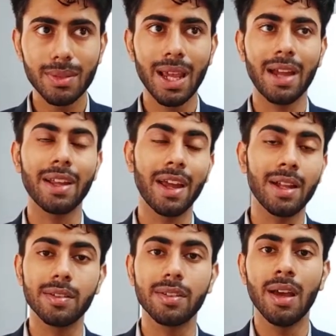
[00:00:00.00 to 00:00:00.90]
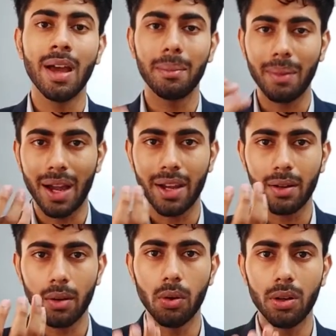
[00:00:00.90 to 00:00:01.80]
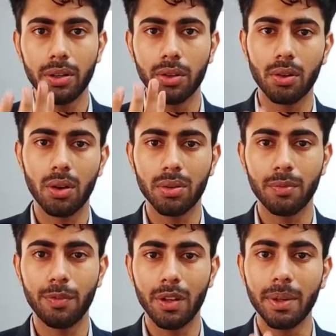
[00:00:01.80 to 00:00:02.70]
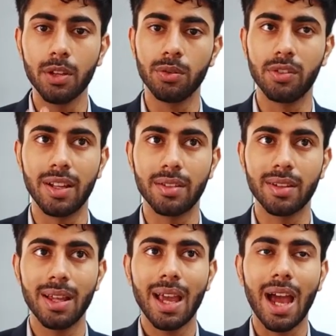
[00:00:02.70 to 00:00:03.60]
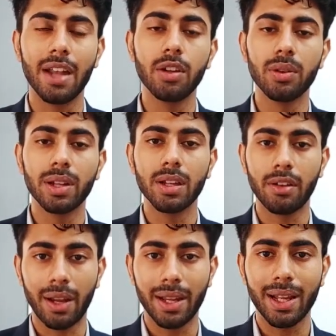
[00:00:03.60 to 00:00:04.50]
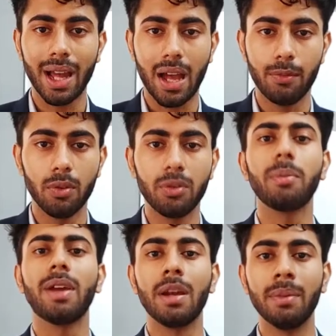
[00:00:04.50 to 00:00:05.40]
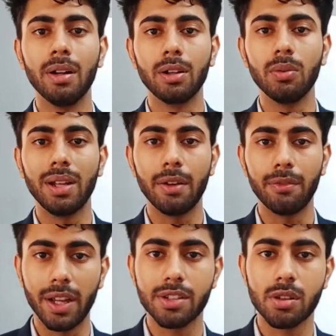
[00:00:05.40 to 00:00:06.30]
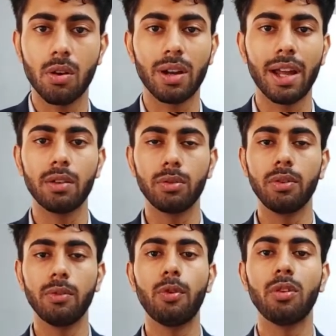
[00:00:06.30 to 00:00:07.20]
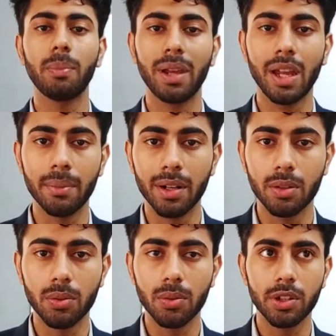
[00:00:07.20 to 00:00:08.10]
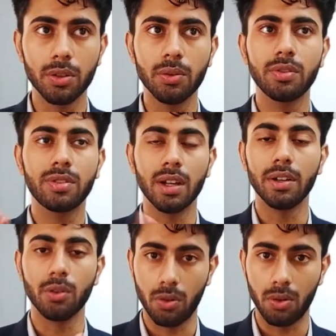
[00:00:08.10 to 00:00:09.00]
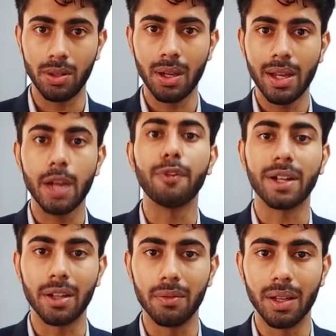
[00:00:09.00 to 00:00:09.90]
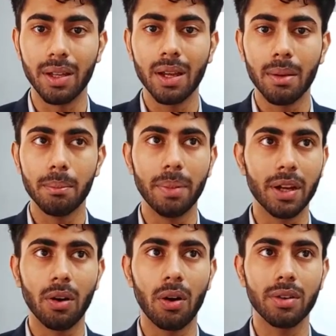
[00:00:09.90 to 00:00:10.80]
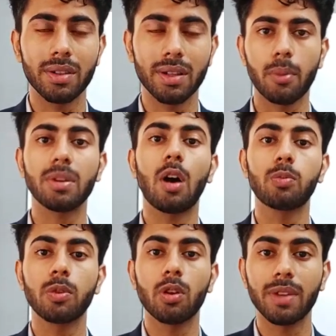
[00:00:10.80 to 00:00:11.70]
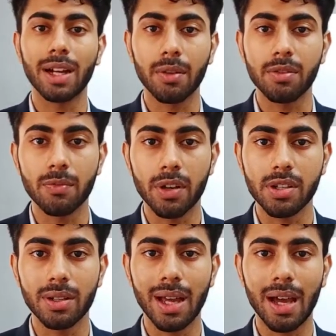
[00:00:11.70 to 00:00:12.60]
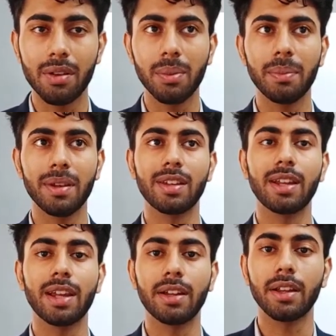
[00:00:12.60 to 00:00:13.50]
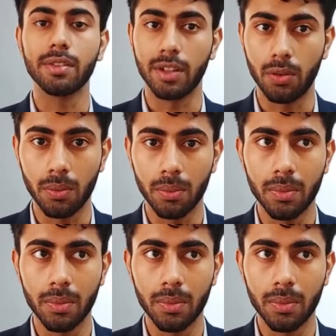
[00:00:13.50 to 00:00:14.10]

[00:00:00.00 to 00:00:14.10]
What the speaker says: And hence my whole neuron will be useless. And during the training, I won't be able to leverage or I won't be able to use the neuron effectively because from the output of the activation function, I will be basically getting 0.